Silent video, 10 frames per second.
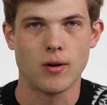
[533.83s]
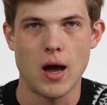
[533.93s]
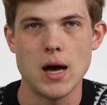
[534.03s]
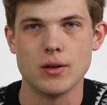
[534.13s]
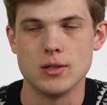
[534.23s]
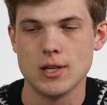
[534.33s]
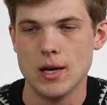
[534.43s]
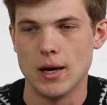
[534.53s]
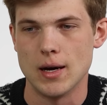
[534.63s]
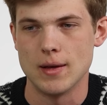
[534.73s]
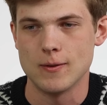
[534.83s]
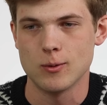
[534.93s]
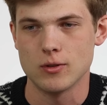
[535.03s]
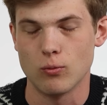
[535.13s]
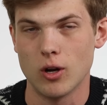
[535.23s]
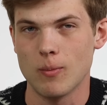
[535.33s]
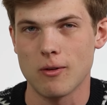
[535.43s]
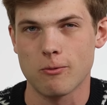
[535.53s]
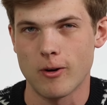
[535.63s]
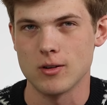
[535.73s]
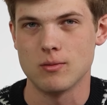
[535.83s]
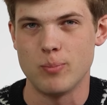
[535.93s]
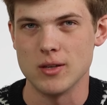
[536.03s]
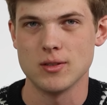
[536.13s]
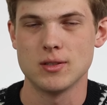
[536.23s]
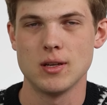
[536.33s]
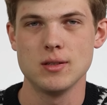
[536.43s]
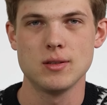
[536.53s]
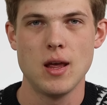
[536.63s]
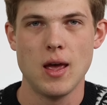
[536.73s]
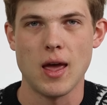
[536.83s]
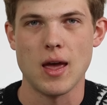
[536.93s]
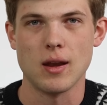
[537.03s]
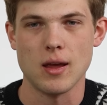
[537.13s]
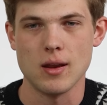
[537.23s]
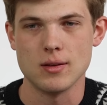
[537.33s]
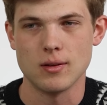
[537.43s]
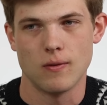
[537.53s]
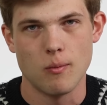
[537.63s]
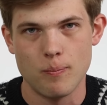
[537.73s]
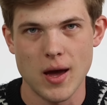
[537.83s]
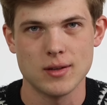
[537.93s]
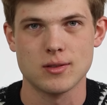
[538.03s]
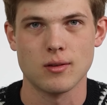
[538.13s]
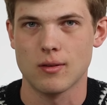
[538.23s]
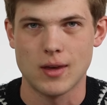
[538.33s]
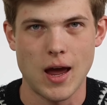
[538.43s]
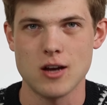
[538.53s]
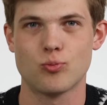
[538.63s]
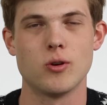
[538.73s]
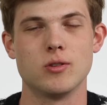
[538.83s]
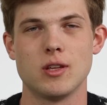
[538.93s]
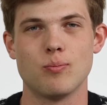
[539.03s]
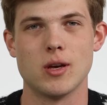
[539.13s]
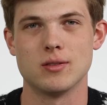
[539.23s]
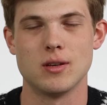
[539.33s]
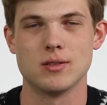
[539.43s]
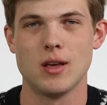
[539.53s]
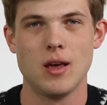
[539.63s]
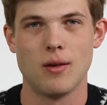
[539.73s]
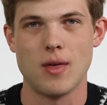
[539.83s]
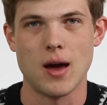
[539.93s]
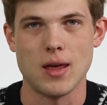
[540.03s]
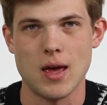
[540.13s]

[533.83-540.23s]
for college. Uh, this was one of my first businesses, and it is the best cash producing business that